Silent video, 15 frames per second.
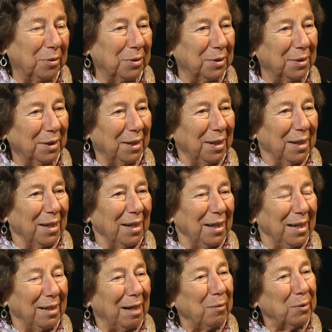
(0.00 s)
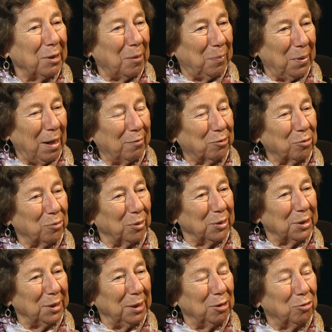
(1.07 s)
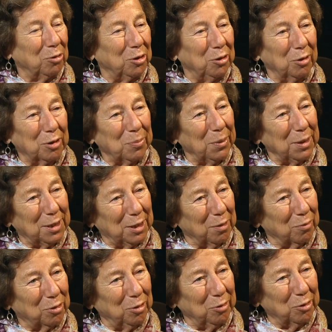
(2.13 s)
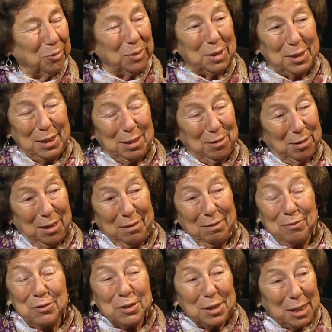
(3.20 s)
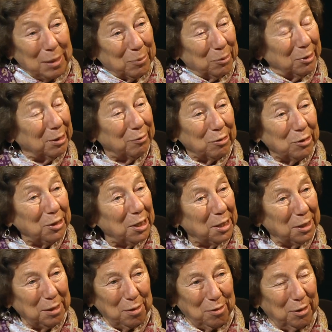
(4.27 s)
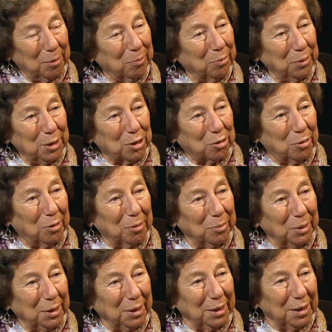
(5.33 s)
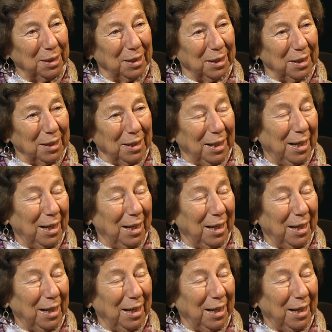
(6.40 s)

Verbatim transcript: And and I went up afterwards and introduced myself to them and said, I live in the neighborhood. If you need anything, please call me. Mm.